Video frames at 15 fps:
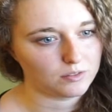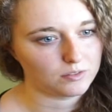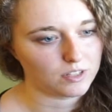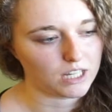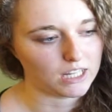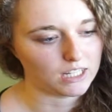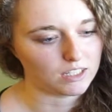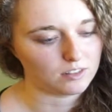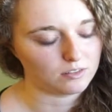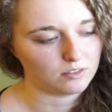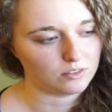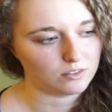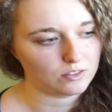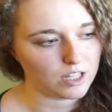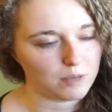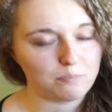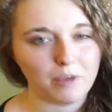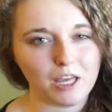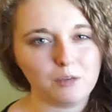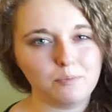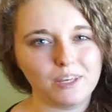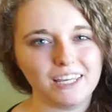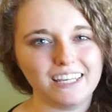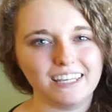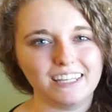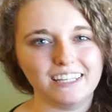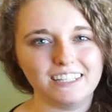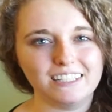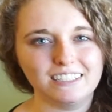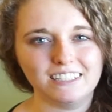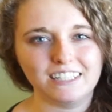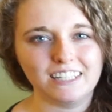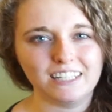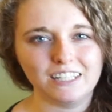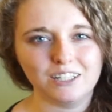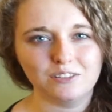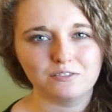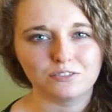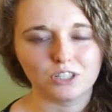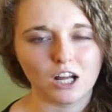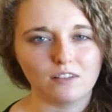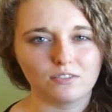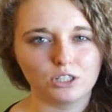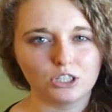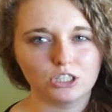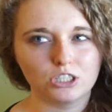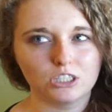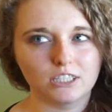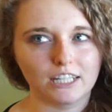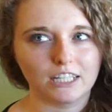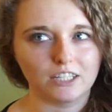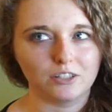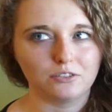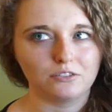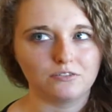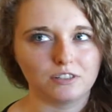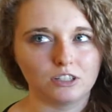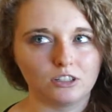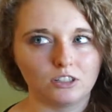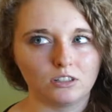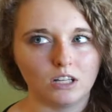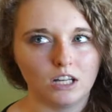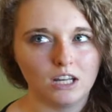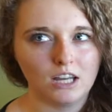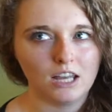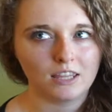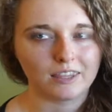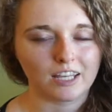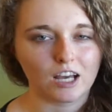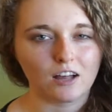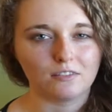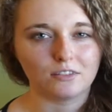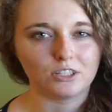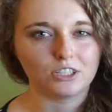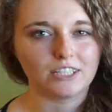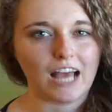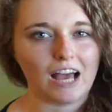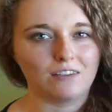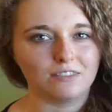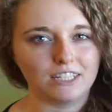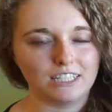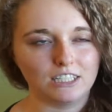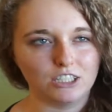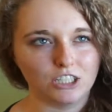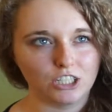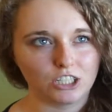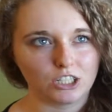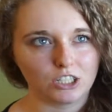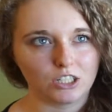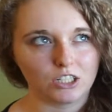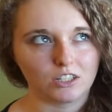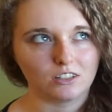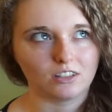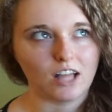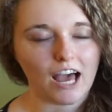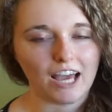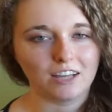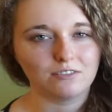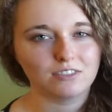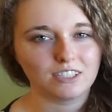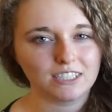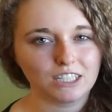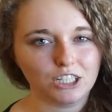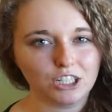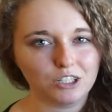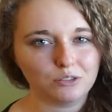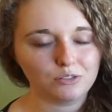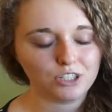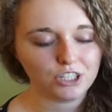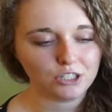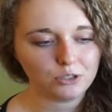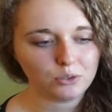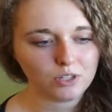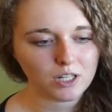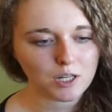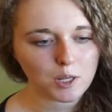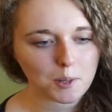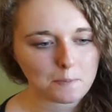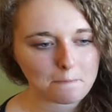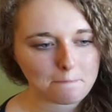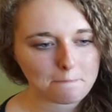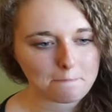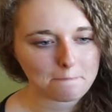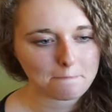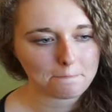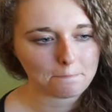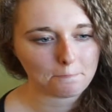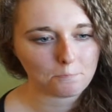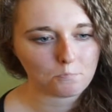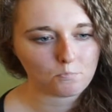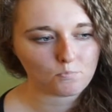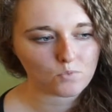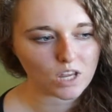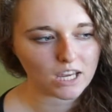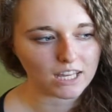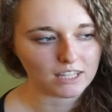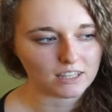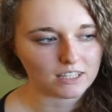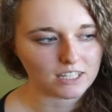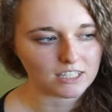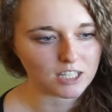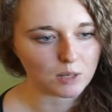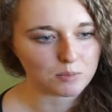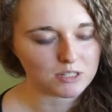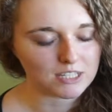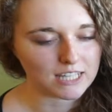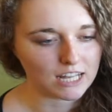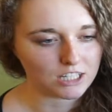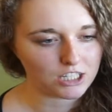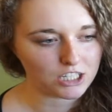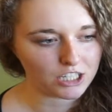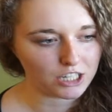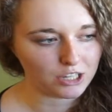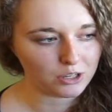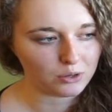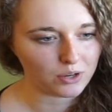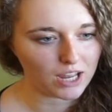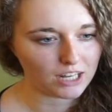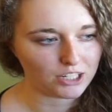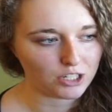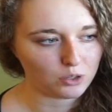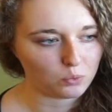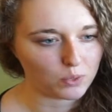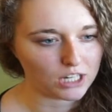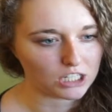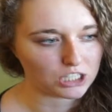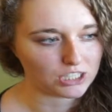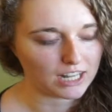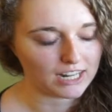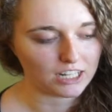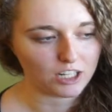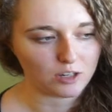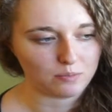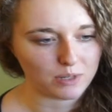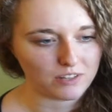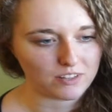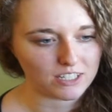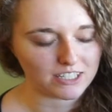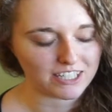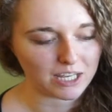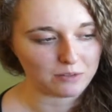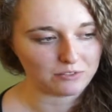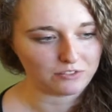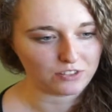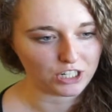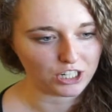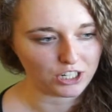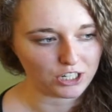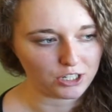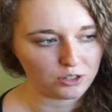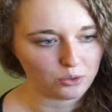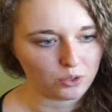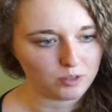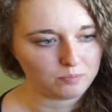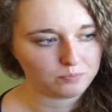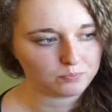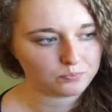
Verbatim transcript: it it may be easy for others, like you feel that others have easier lives than you do, and this upsets you, and you wish that it could be the same for you.